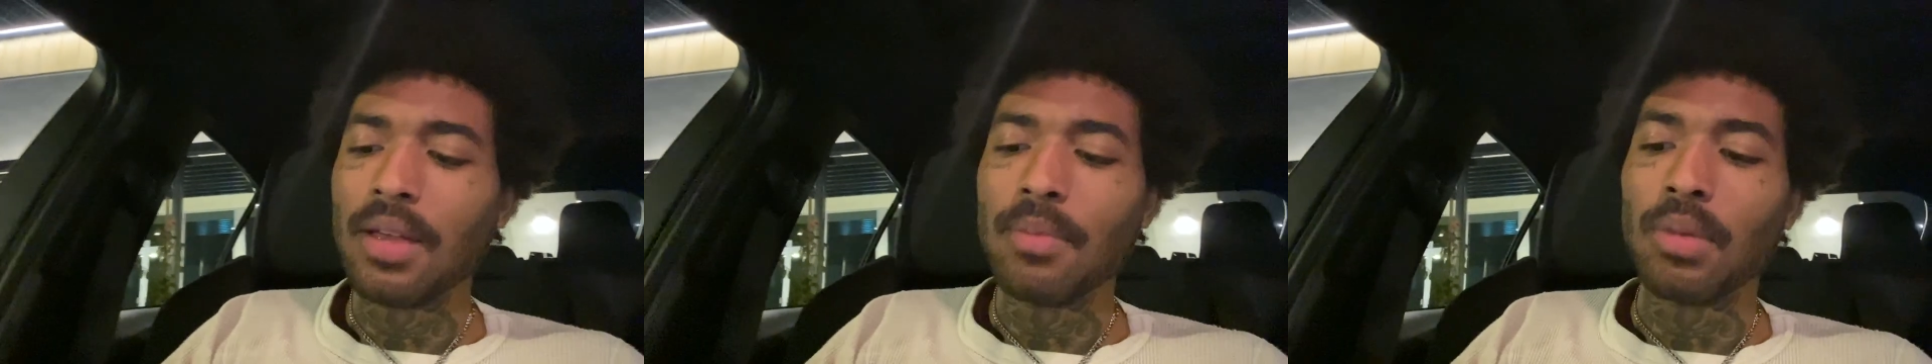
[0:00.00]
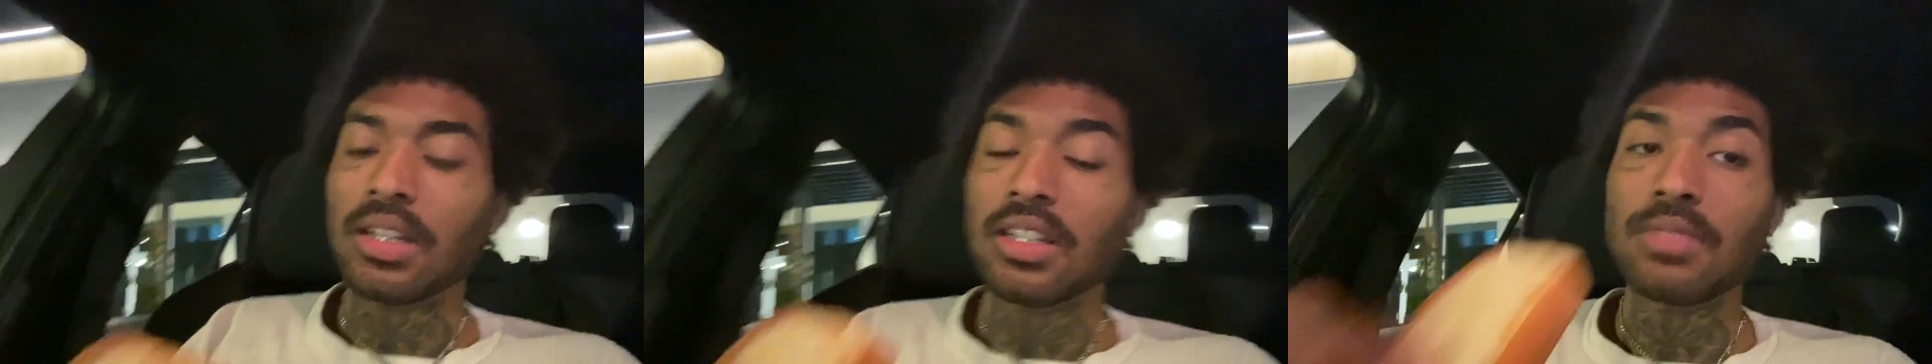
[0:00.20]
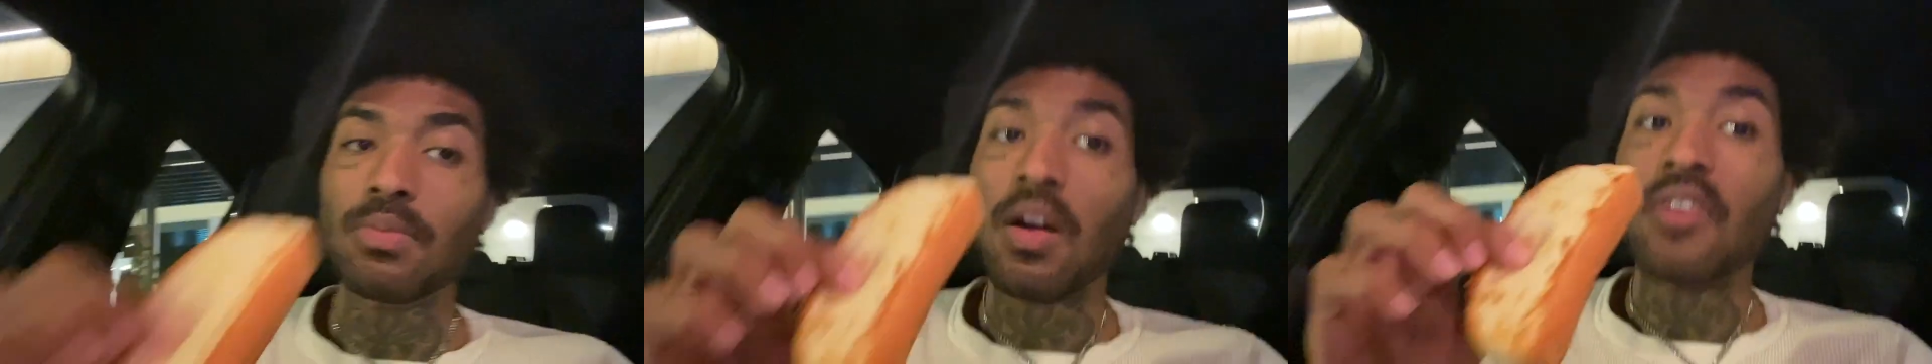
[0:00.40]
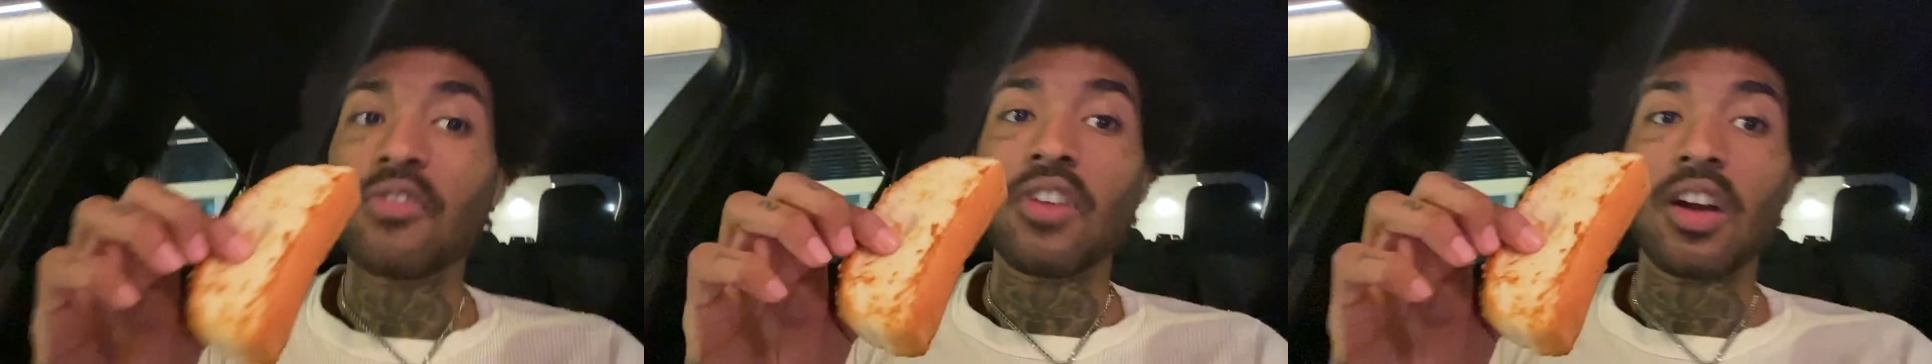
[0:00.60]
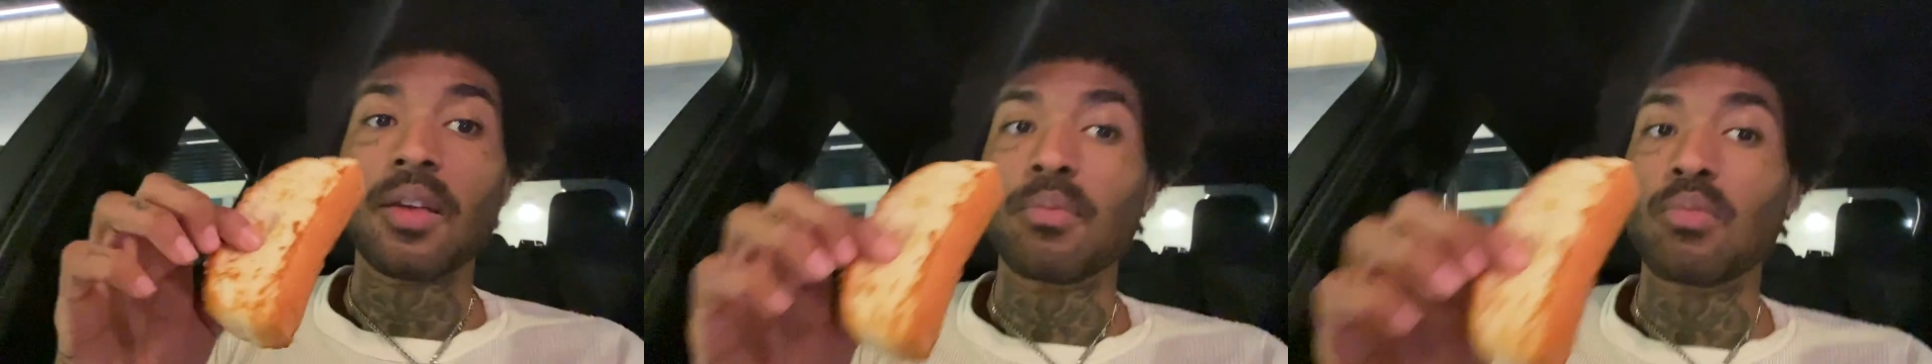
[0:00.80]
but this
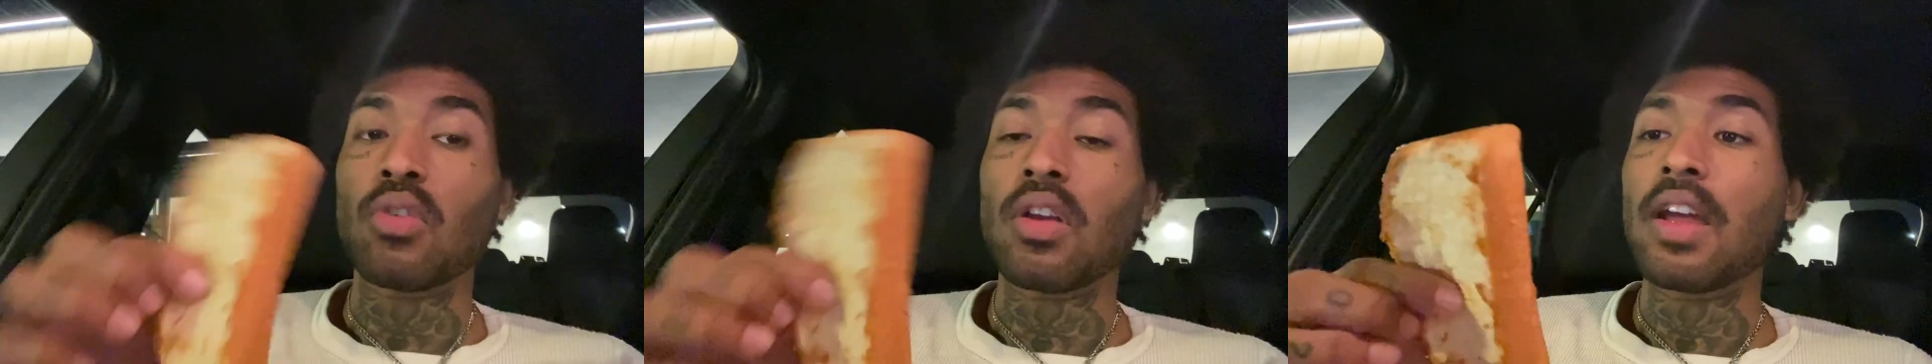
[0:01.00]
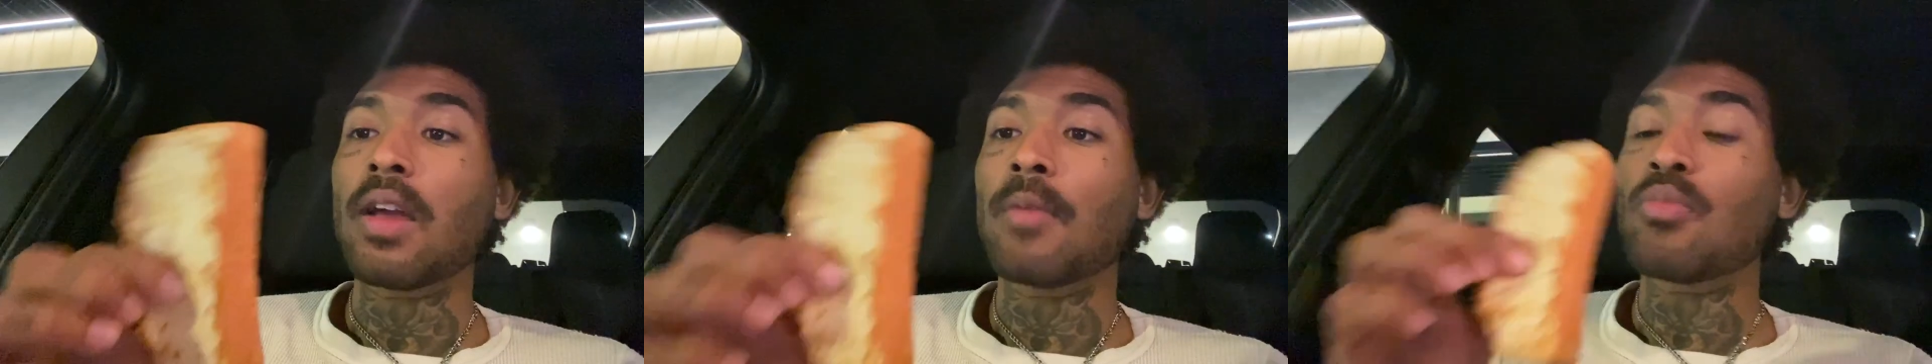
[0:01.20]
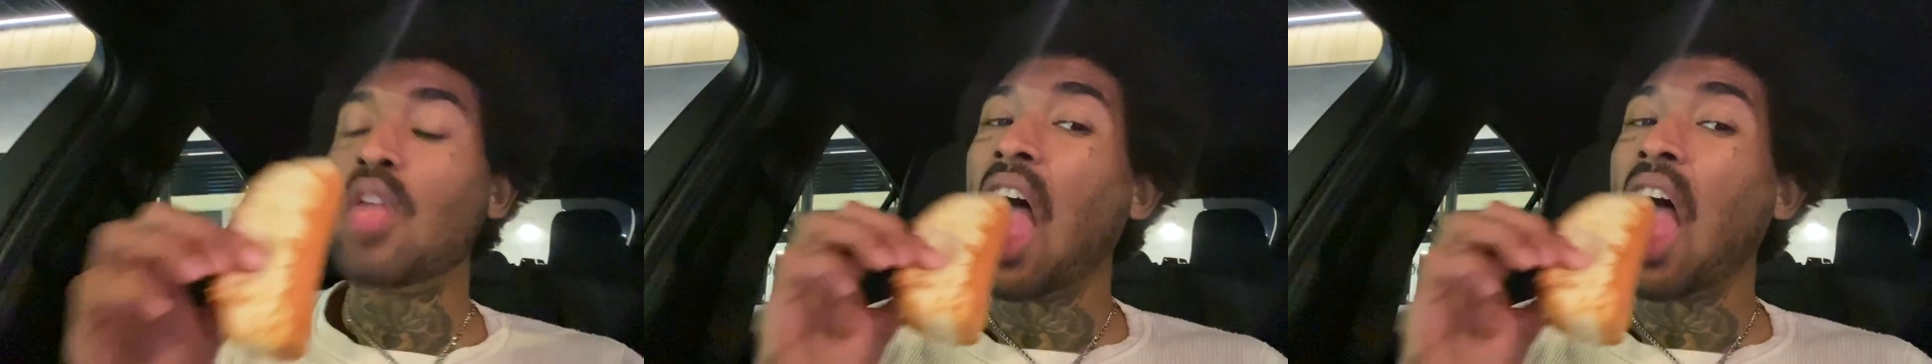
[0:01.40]
motherfucking bread.